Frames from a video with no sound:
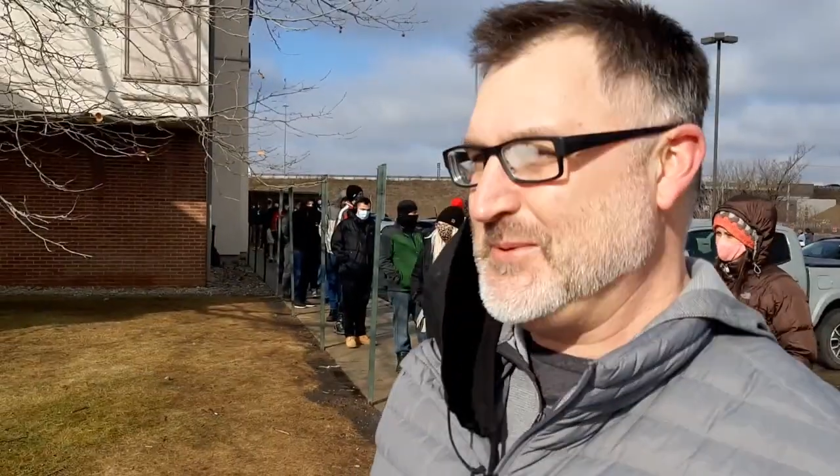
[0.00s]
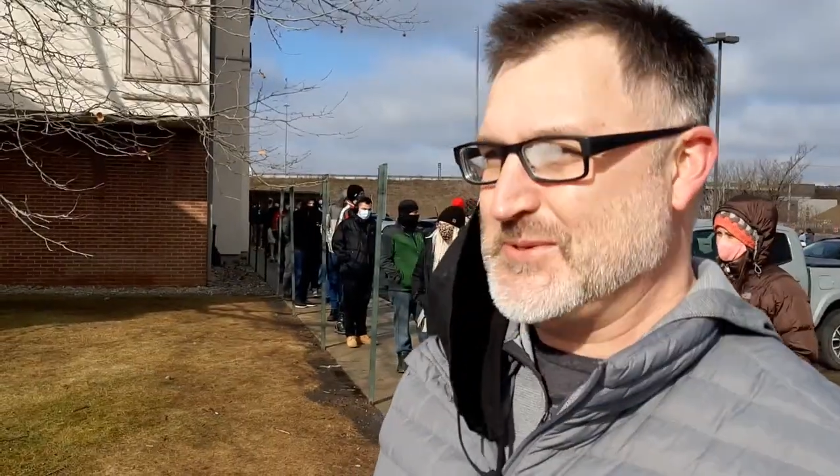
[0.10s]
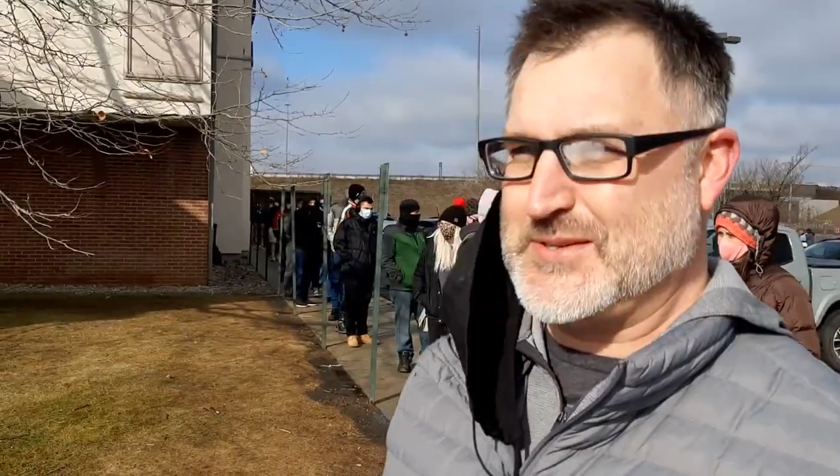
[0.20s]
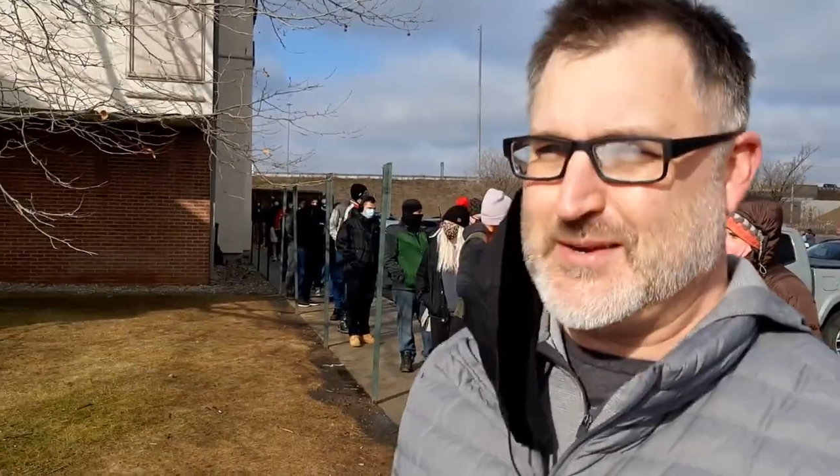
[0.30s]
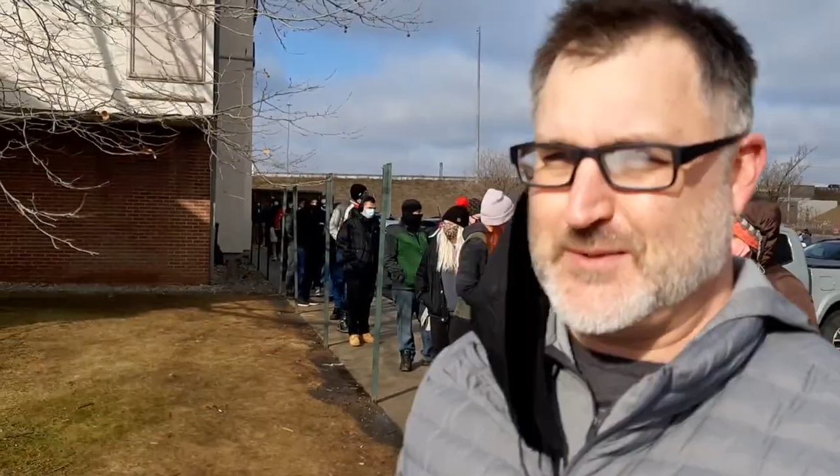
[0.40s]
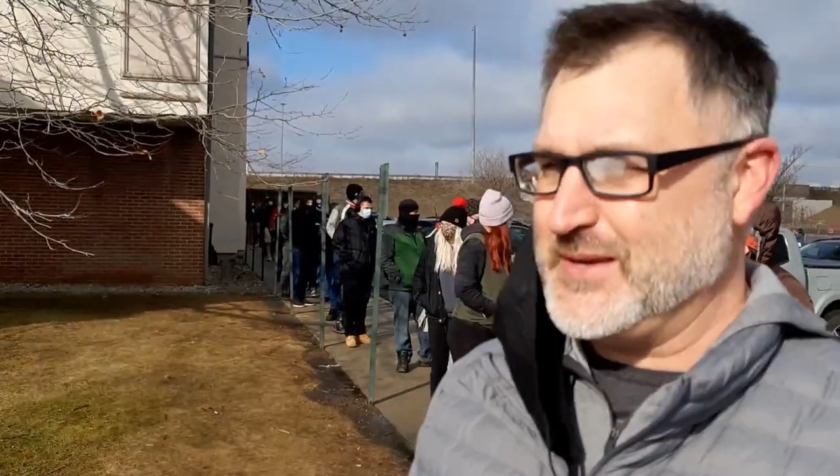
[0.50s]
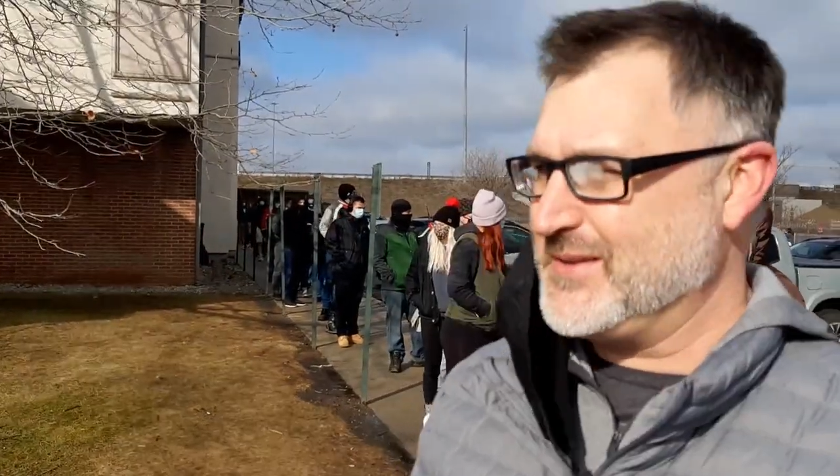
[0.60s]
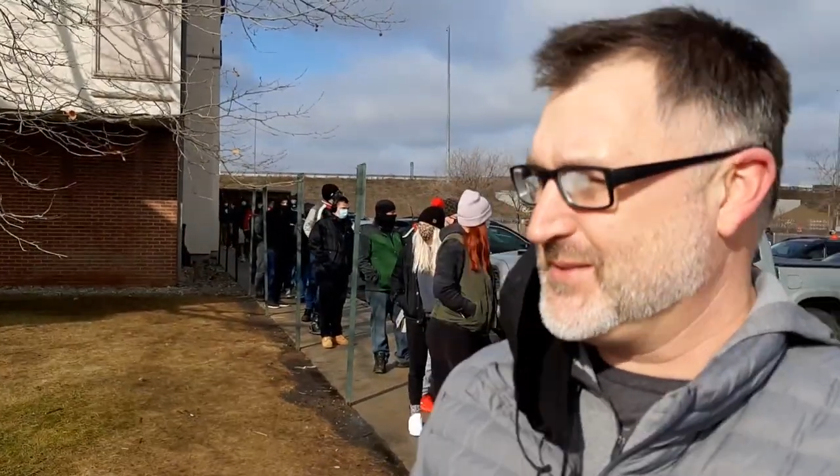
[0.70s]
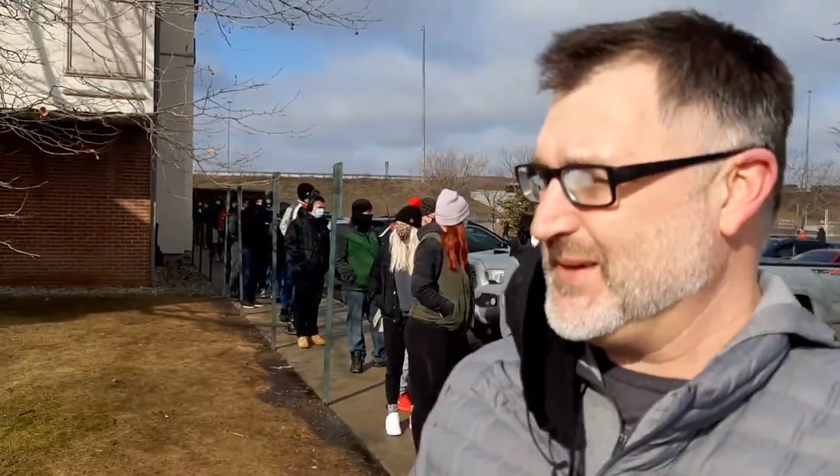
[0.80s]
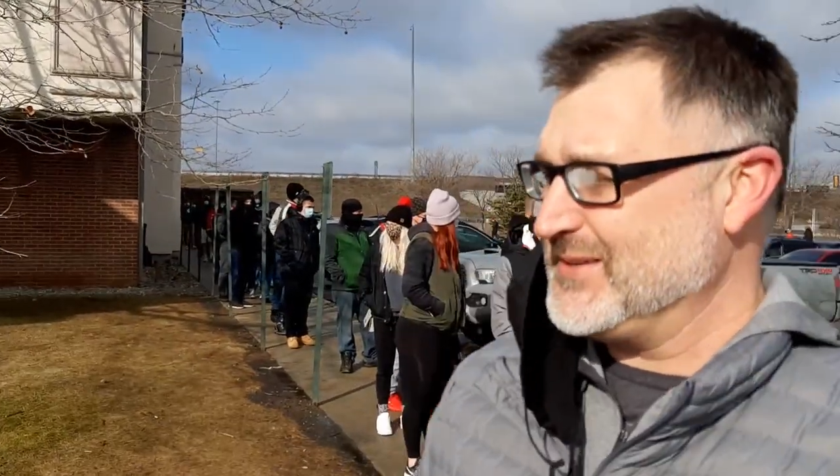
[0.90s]
I'm just trying to
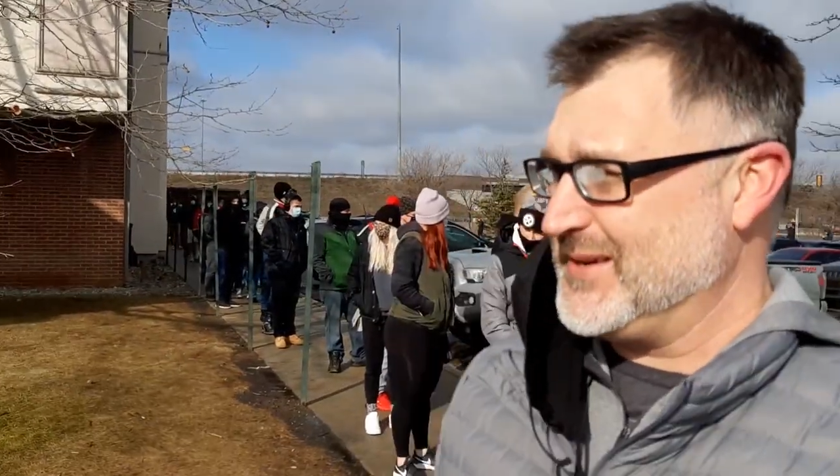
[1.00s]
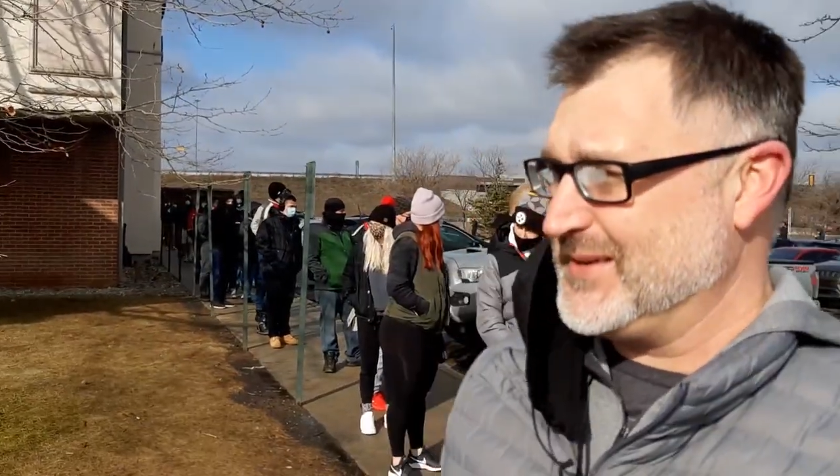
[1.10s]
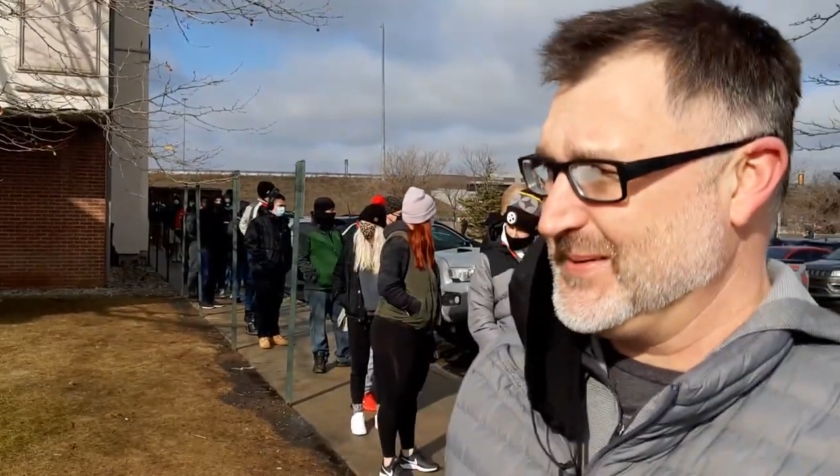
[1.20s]
make small talk.